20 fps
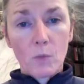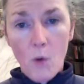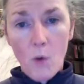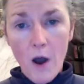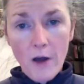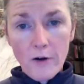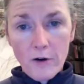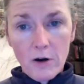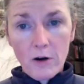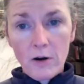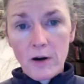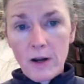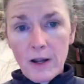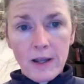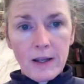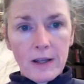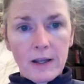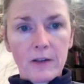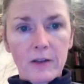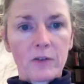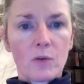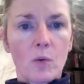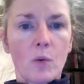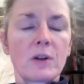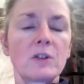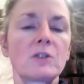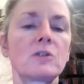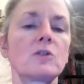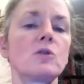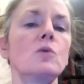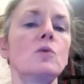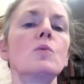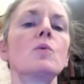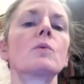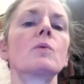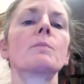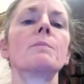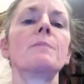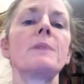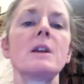water is going
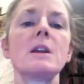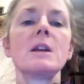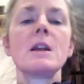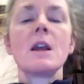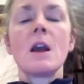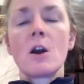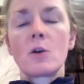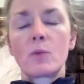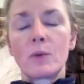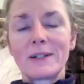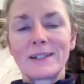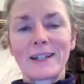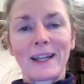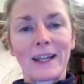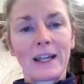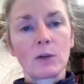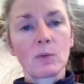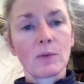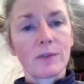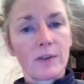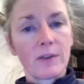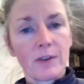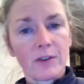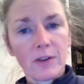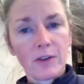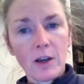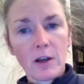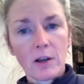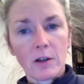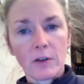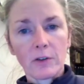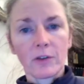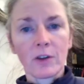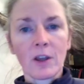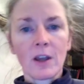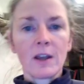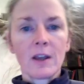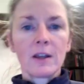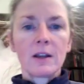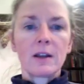to be retained within the
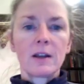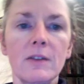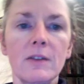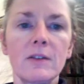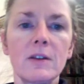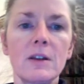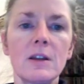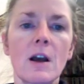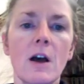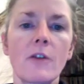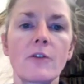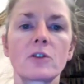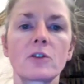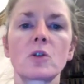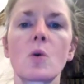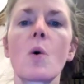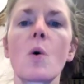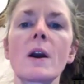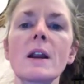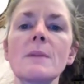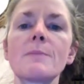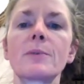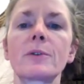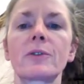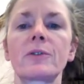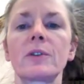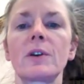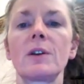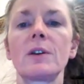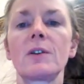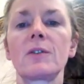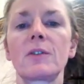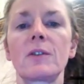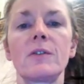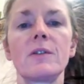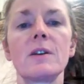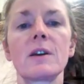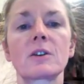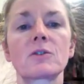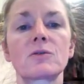cells, and the other 20% is
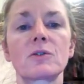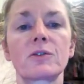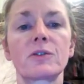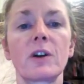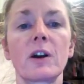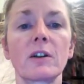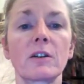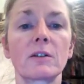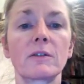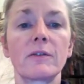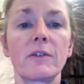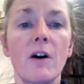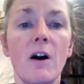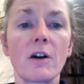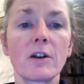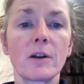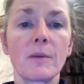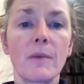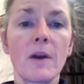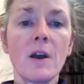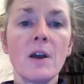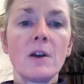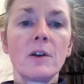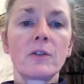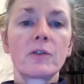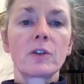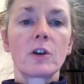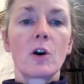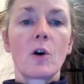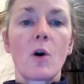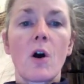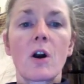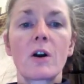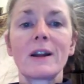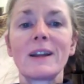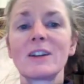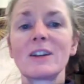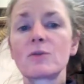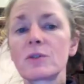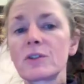in the extracellular volume. So
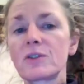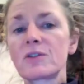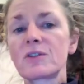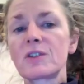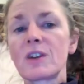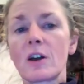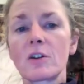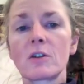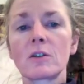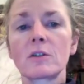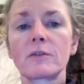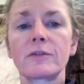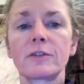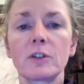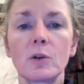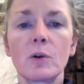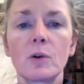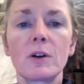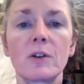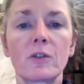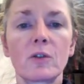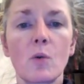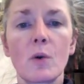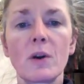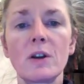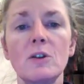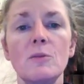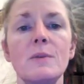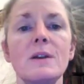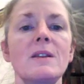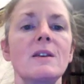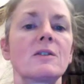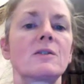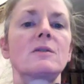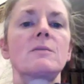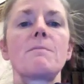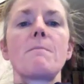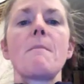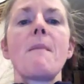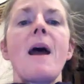our intracellular fluid is going to be
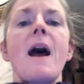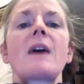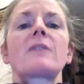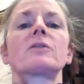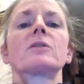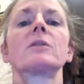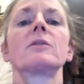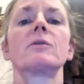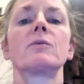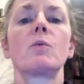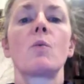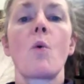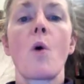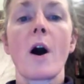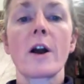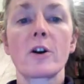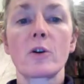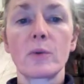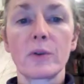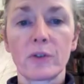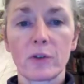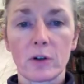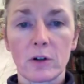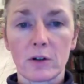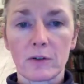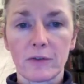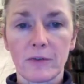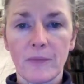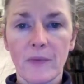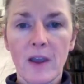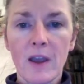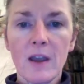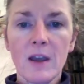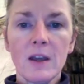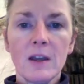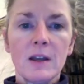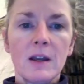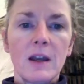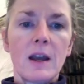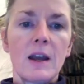this massive water reserve.
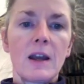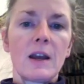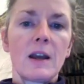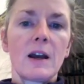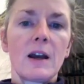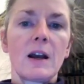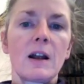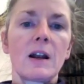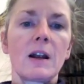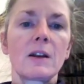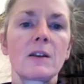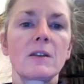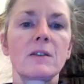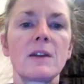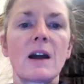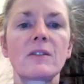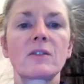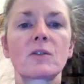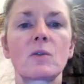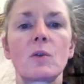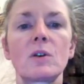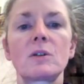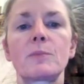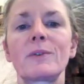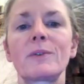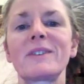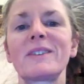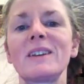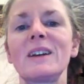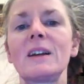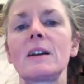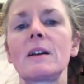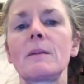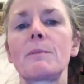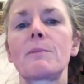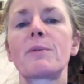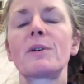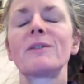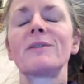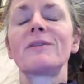And that's going
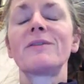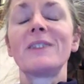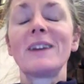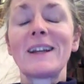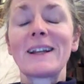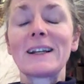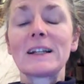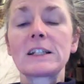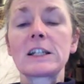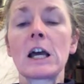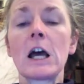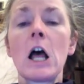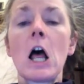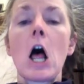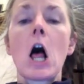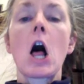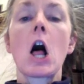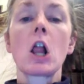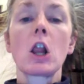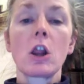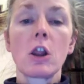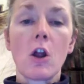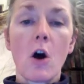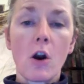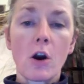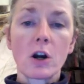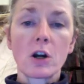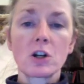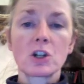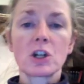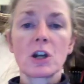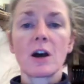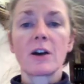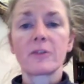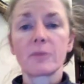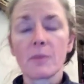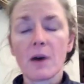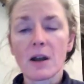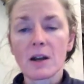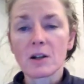to prevent a large
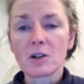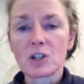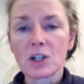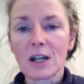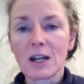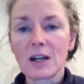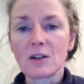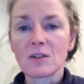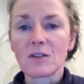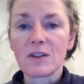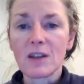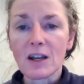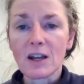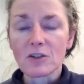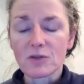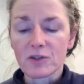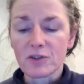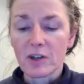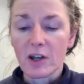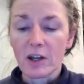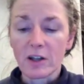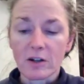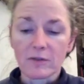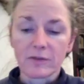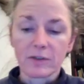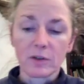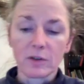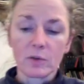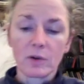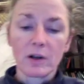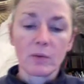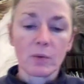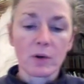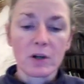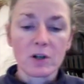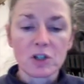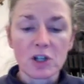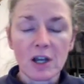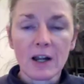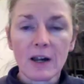osmotic change in the extracellular fluid,
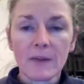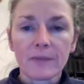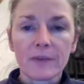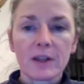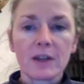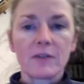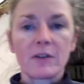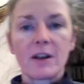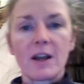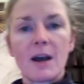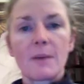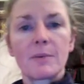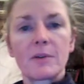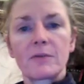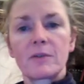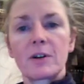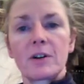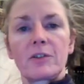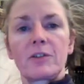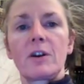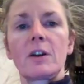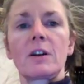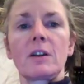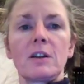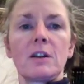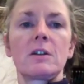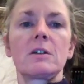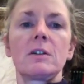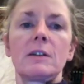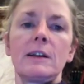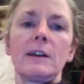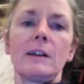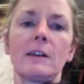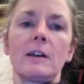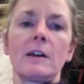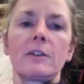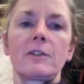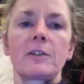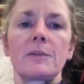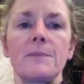which, if it happened very suddenly, could
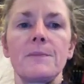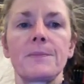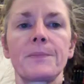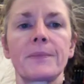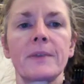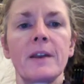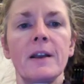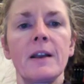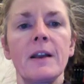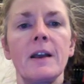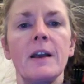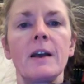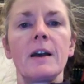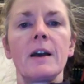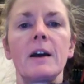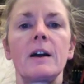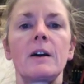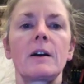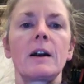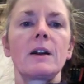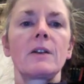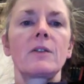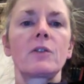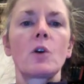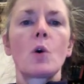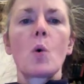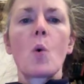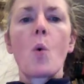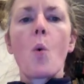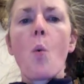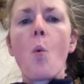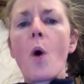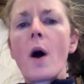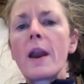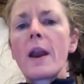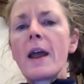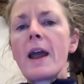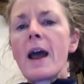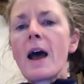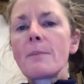kill us. All right, so
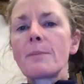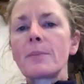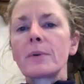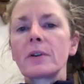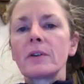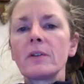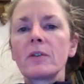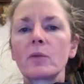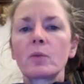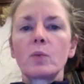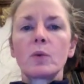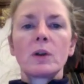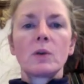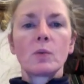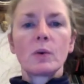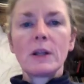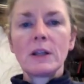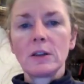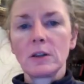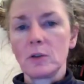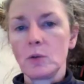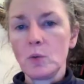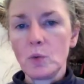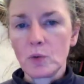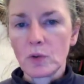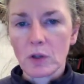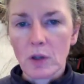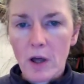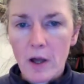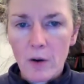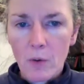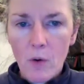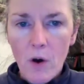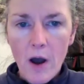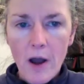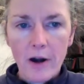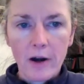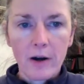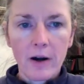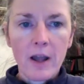what happens when we lose a lot of
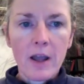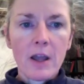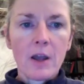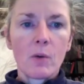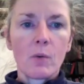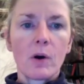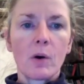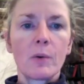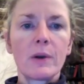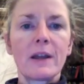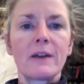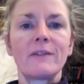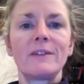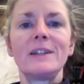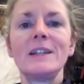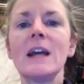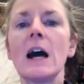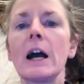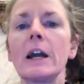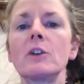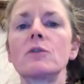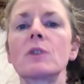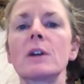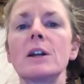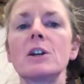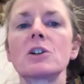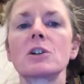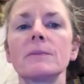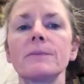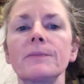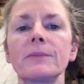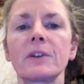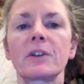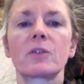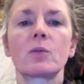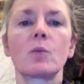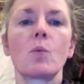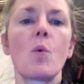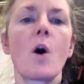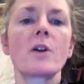water? Well, we have dehydration,
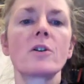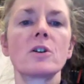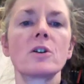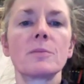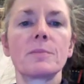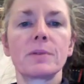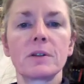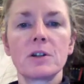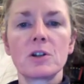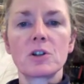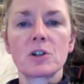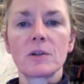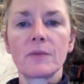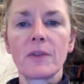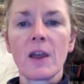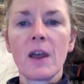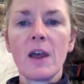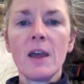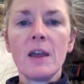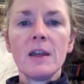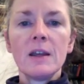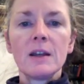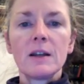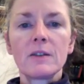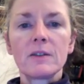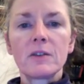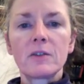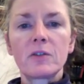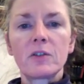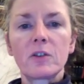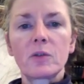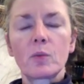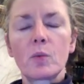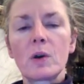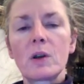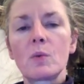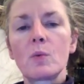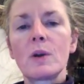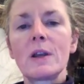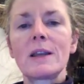that's water depletion, and this is
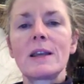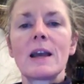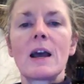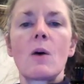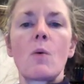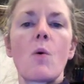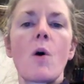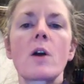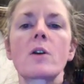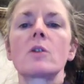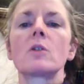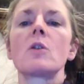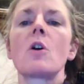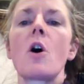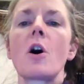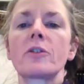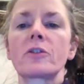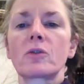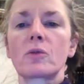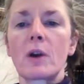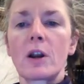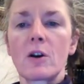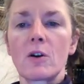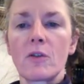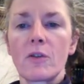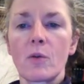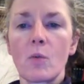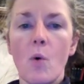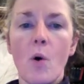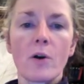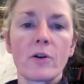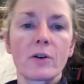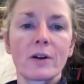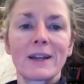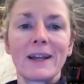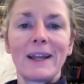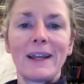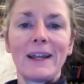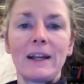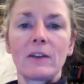when we get water loss greater than water
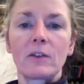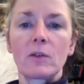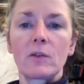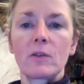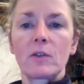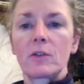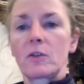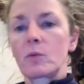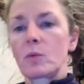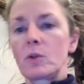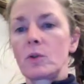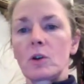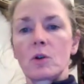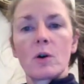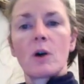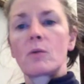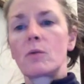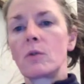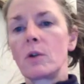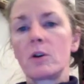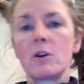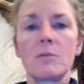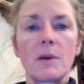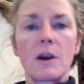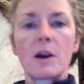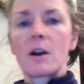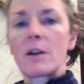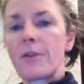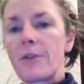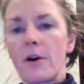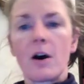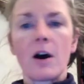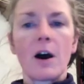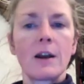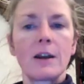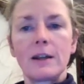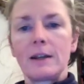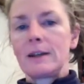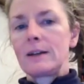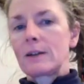gain. So this is when you go out and run your
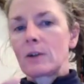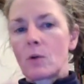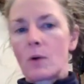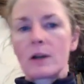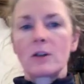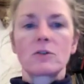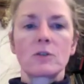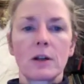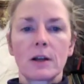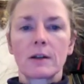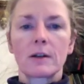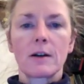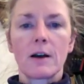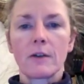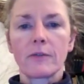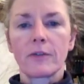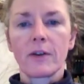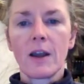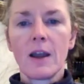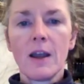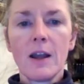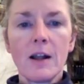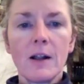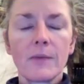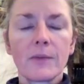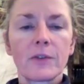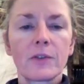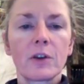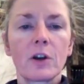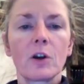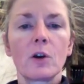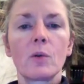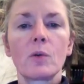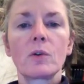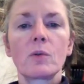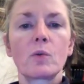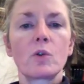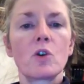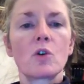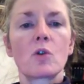marathon and you didn't quite drink enough.
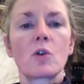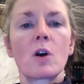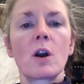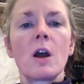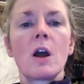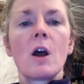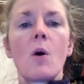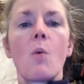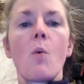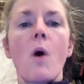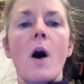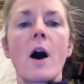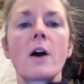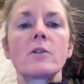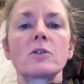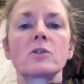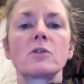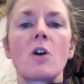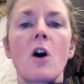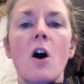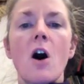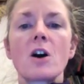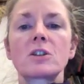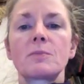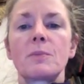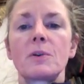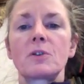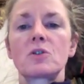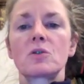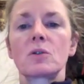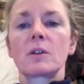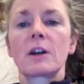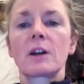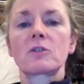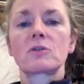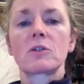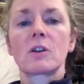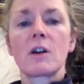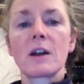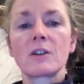So your water's lost, but your
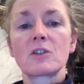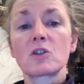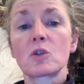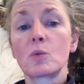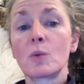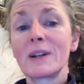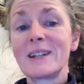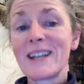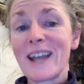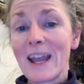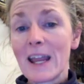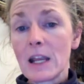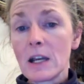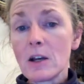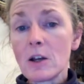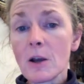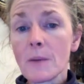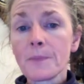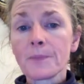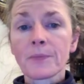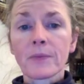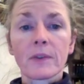electrolytes are retained.